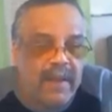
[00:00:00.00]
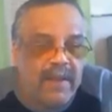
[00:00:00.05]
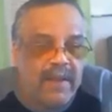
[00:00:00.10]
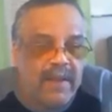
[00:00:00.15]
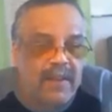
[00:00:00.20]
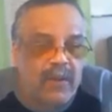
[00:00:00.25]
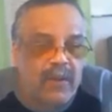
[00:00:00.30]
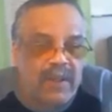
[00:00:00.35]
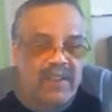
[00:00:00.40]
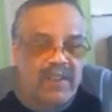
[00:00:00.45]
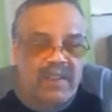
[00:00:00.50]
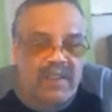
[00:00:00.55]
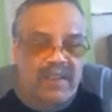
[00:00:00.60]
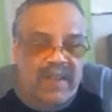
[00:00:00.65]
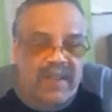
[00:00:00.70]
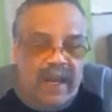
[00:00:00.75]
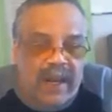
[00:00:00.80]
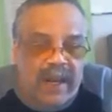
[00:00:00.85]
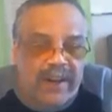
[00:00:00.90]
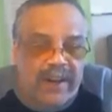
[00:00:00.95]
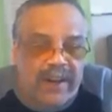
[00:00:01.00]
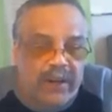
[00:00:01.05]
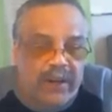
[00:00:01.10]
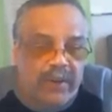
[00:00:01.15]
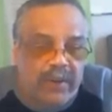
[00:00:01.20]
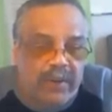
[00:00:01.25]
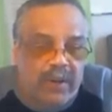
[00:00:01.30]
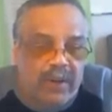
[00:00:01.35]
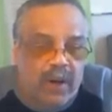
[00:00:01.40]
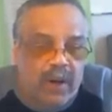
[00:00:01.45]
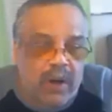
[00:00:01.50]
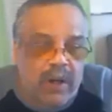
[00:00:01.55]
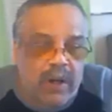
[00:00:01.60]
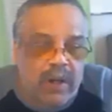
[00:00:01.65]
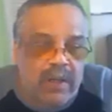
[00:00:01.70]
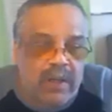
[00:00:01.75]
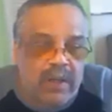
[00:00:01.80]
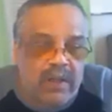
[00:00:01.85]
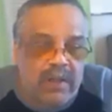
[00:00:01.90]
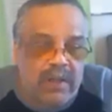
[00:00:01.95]
So it's telling you, go to
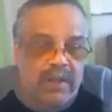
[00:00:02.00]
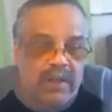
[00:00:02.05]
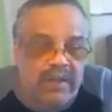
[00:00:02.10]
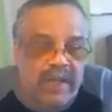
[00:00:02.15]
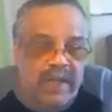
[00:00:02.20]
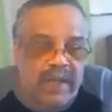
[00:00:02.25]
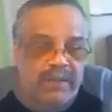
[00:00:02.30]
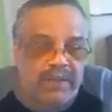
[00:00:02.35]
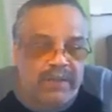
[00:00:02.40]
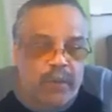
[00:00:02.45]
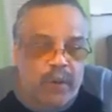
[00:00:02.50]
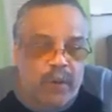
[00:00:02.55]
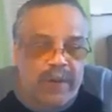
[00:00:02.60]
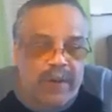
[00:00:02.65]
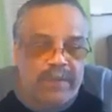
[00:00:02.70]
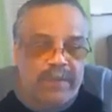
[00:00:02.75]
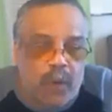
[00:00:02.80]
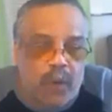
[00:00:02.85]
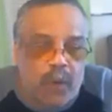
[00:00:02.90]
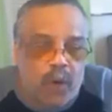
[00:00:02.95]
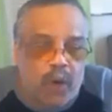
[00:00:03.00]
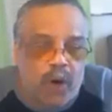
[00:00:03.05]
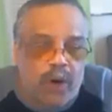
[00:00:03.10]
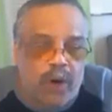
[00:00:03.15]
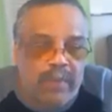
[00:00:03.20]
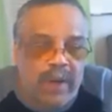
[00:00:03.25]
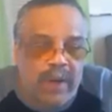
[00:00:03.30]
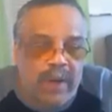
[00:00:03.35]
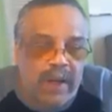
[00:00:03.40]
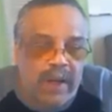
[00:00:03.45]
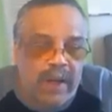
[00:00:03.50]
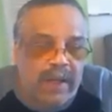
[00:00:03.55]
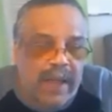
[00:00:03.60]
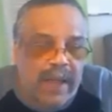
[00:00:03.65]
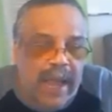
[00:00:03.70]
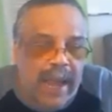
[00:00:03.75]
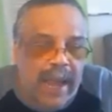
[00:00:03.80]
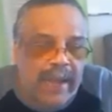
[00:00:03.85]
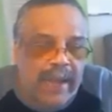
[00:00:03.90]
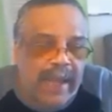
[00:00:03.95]
your 1040 form,
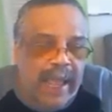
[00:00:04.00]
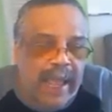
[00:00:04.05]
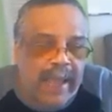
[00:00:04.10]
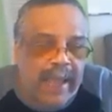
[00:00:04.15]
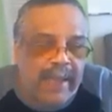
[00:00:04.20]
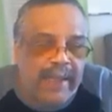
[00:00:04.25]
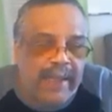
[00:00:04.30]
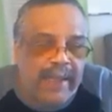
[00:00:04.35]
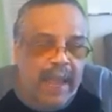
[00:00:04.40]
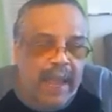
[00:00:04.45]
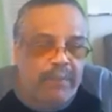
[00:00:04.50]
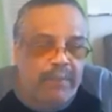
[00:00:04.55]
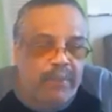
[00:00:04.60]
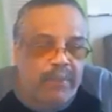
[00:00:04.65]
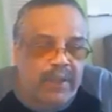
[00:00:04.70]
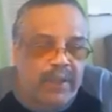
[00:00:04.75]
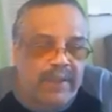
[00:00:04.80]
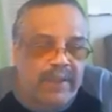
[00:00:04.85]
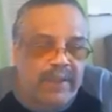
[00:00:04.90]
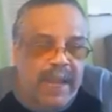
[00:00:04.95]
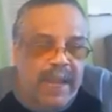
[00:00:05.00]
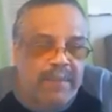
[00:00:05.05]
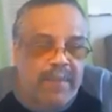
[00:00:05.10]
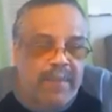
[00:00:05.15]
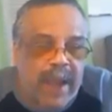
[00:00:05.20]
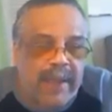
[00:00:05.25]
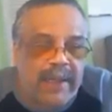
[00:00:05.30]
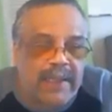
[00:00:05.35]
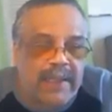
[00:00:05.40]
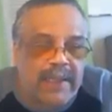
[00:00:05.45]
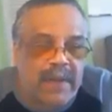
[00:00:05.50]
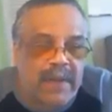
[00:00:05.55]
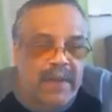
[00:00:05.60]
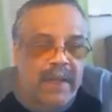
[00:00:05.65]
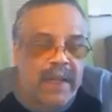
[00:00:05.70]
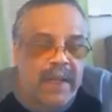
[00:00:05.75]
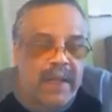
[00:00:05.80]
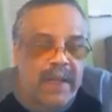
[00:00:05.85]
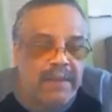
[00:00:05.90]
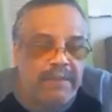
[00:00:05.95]
line 8, and put that minus
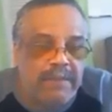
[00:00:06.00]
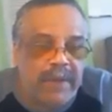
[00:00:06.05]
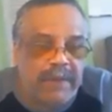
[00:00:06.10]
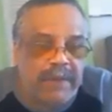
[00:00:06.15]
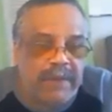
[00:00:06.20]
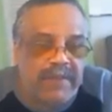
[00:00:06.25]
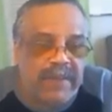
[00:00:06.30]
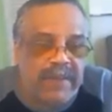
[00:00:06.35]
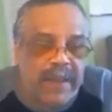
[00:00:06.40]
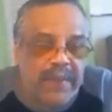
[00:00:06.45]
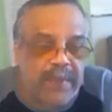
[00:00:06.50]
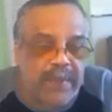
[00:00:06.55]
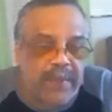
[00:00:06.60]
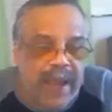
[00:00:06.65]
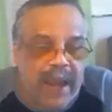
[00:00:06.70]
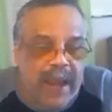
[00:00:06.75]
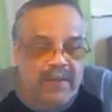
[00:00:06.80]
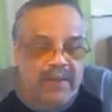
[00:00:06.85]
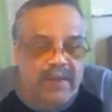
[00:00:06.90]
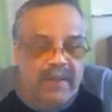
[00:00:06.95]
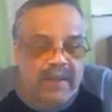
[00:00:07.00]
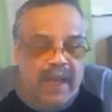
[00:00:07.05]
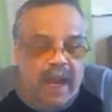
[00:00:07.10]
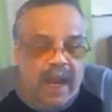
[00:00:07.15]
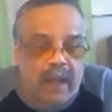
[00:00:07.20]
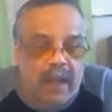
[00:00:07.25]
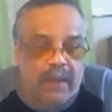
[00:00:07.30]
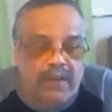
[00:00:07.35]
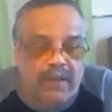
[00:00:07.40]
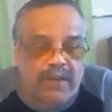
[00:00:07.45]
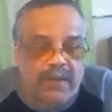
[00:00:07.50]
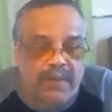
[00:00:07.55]
$15,000.